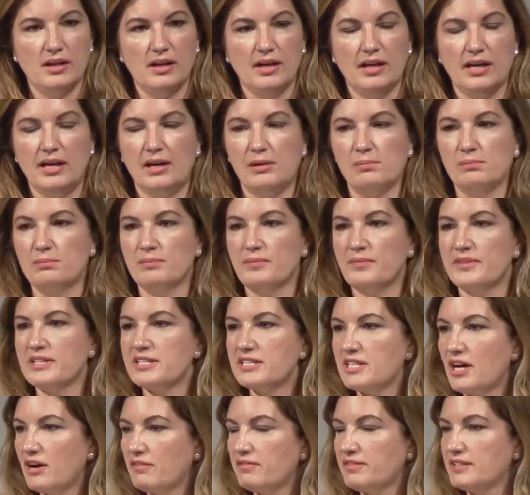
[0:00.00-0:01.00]
the
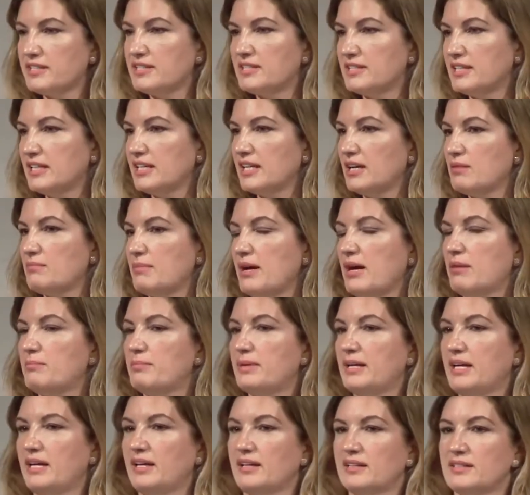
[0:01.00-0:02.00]
toughest thing about
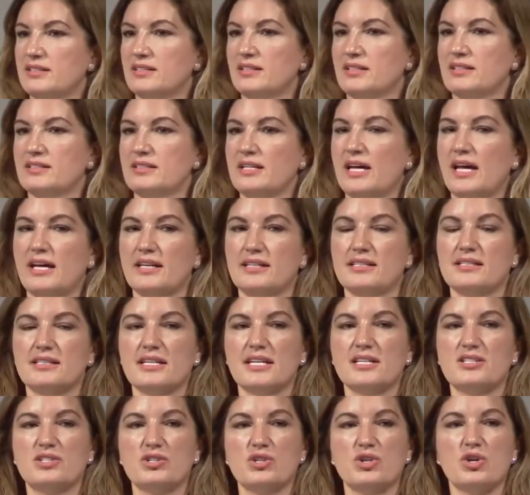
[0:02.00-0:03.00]
being a success
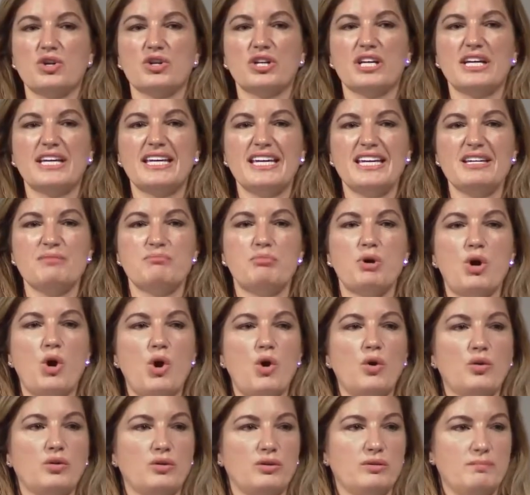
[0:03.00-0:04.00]
is that you've got to keep
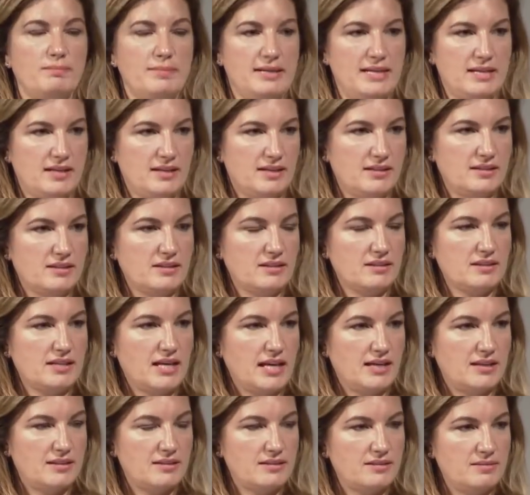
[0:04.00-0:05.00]
on being a
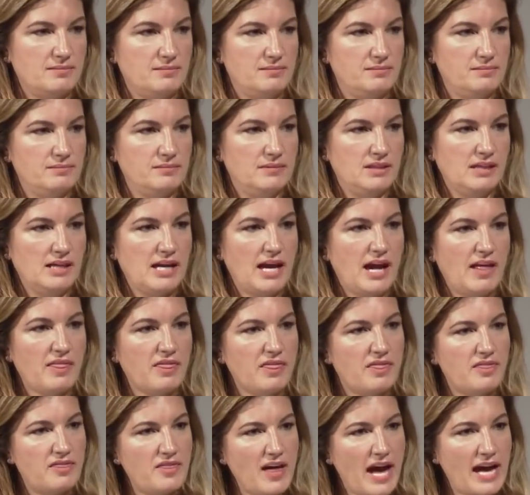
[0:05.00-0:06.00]
success.
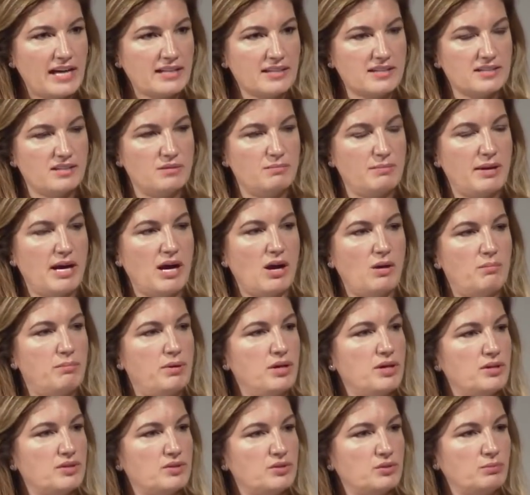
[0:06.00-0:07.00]
And that's about a
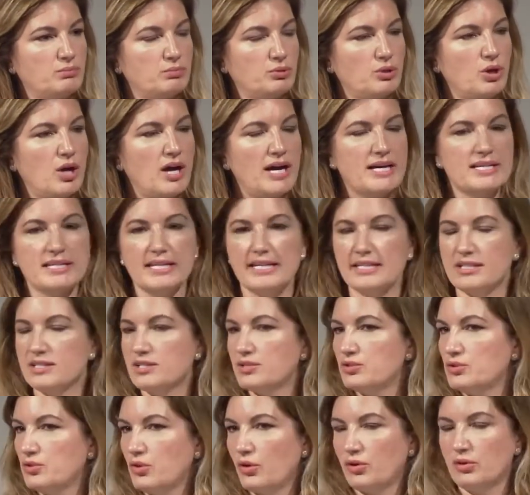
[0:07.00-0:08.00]
personal pride. It's
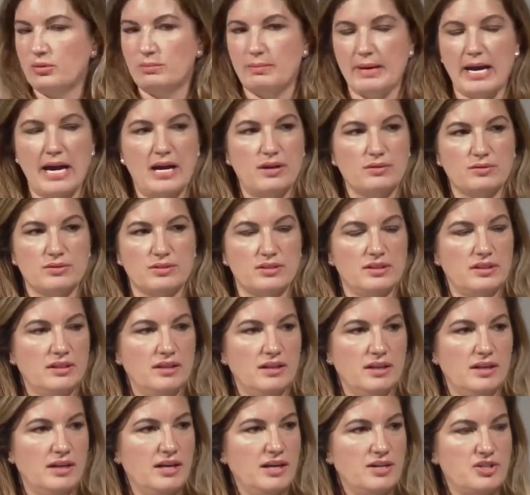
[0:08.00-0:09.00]
not about
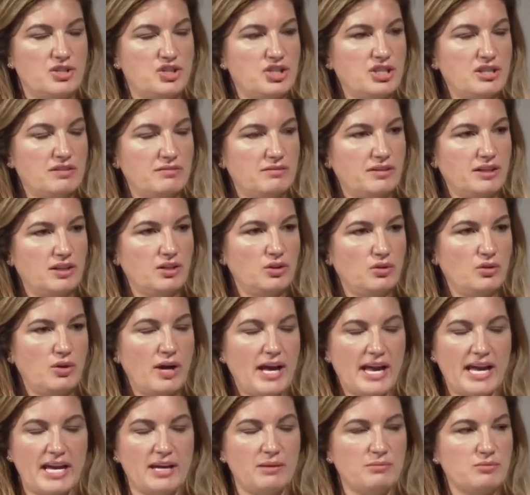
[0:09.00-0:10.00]
achieving your
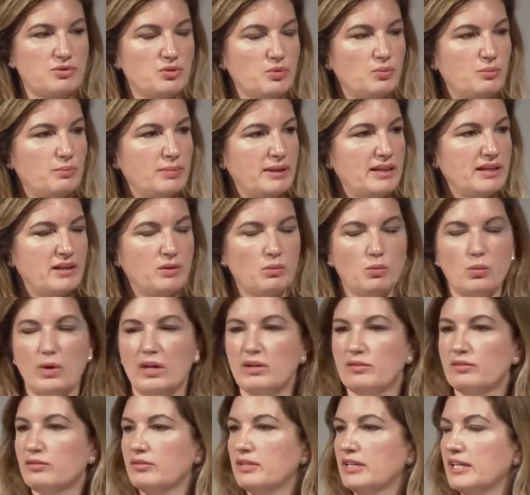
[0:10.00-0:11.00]
aims or being
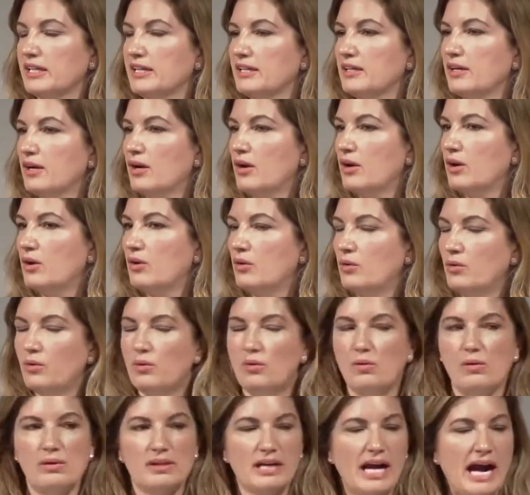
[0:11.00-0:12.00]
wealthy
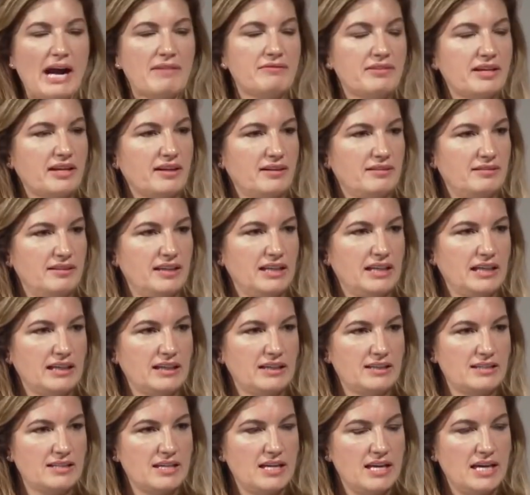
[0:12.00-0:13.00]
or having
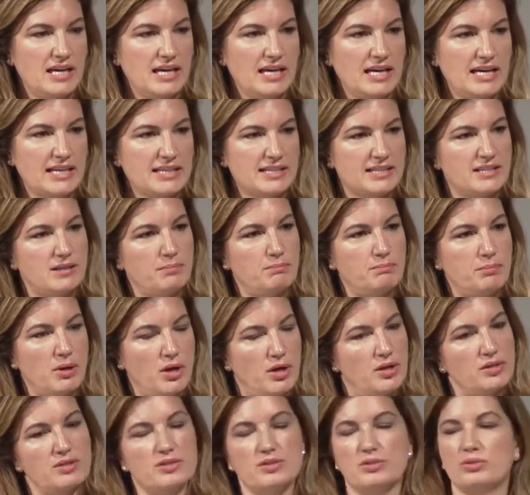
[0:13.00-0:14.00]
things. It's a
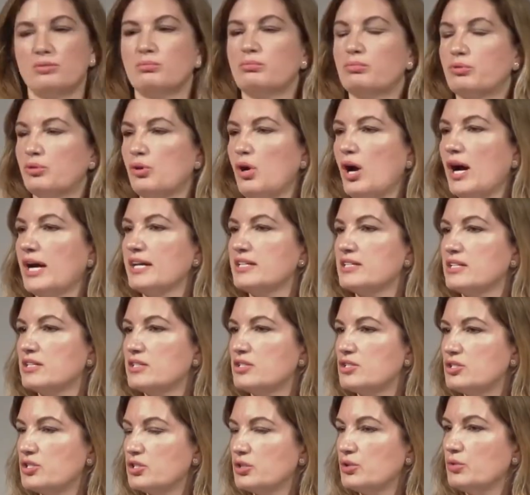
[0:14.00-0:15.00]
personal pride to
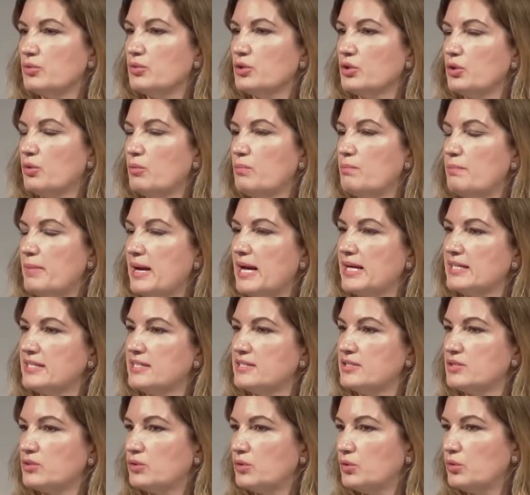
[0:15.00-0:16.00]
do your
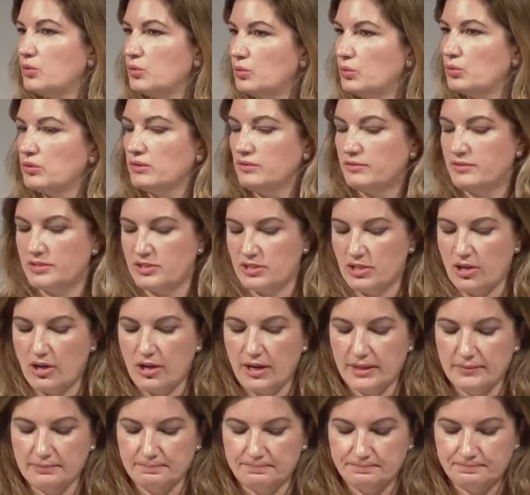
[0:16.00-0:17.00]
best all of the
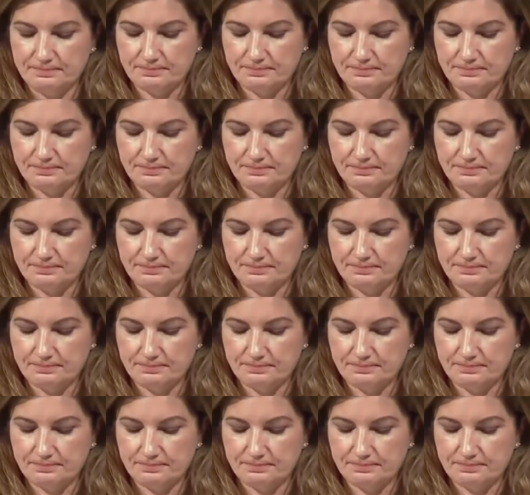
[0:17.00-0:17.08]
time.